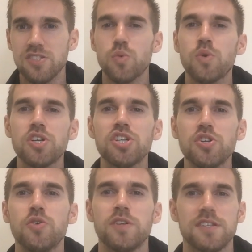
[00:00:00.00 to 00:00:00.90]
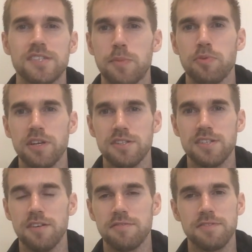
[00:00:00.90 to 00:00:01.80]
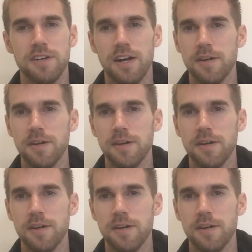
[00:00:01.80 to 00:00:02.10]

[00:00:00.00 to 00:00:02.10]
So what are you doing to separate yourself?